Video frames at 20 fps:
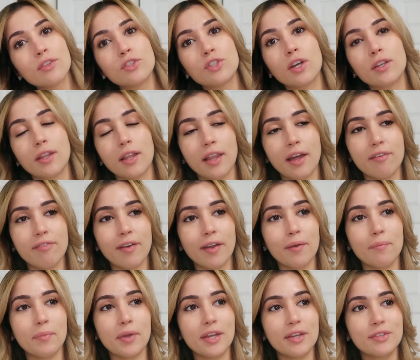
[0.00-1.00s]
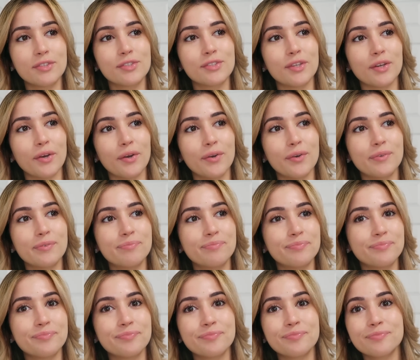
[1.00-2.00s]
took the life out of me so
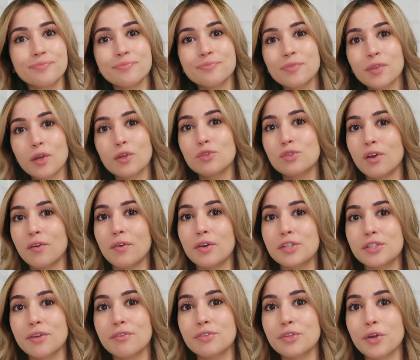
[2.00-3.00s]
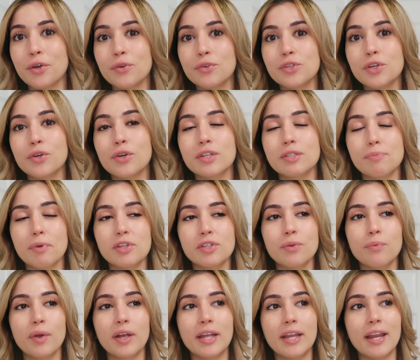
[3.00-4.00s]
tower shifts are no joke
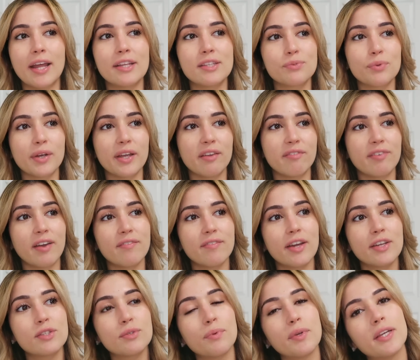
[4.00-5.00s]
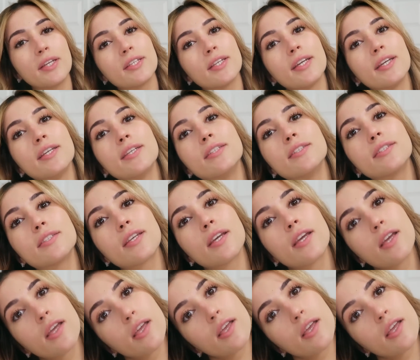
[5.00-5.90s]
especially working nights working five nights a week is